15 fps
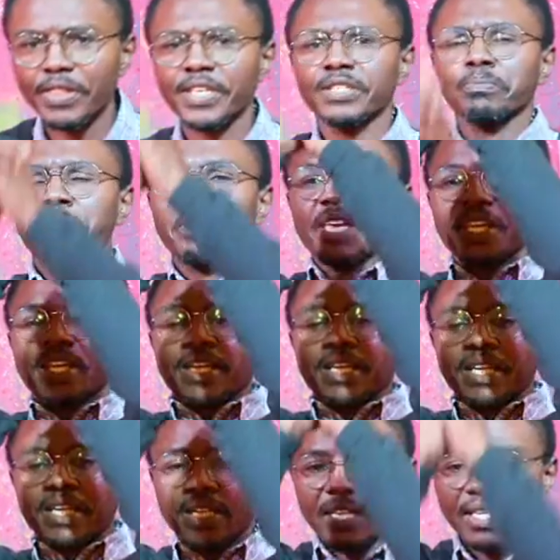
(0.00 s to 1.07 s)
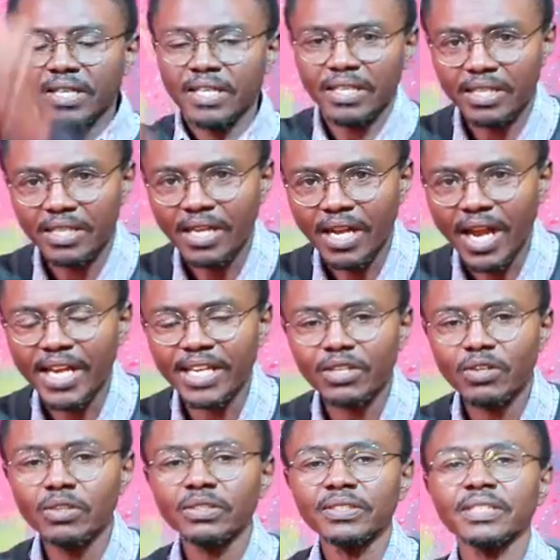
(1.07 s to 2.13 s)
these big
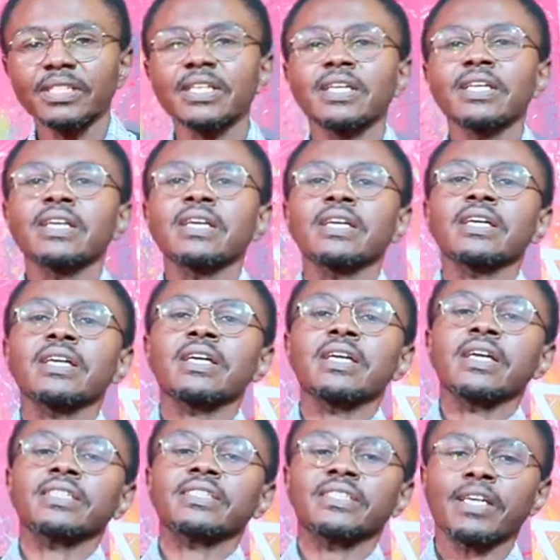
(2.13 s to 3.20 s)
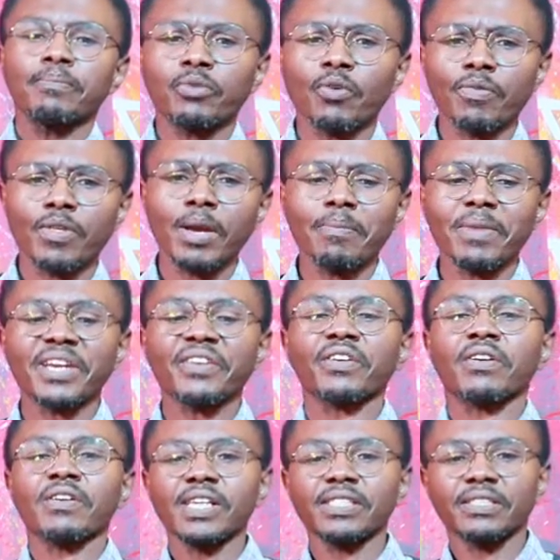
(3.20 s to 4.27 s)
idols, stepped on them and
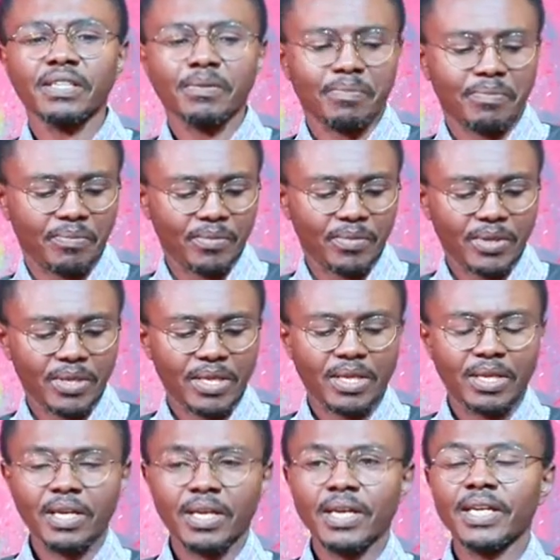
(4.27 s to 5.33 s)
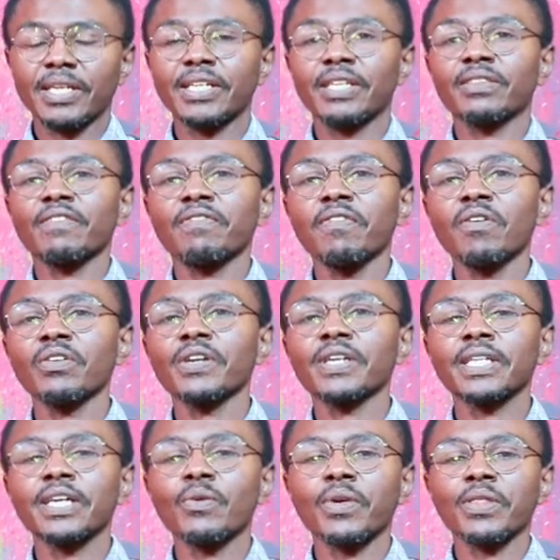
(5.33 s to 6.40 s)
crushed them. And in the
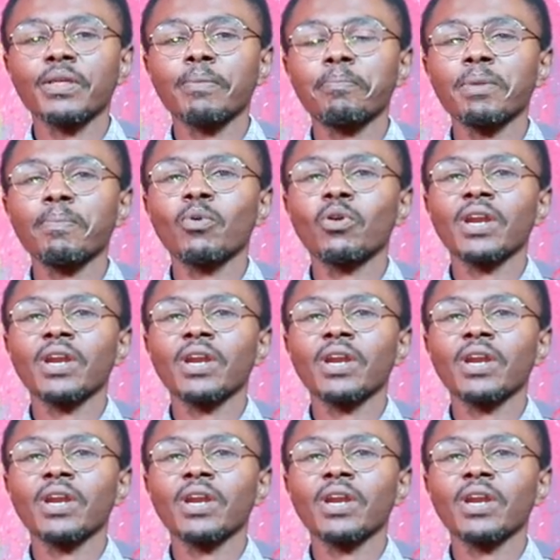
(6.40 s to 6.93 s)
following day, when the people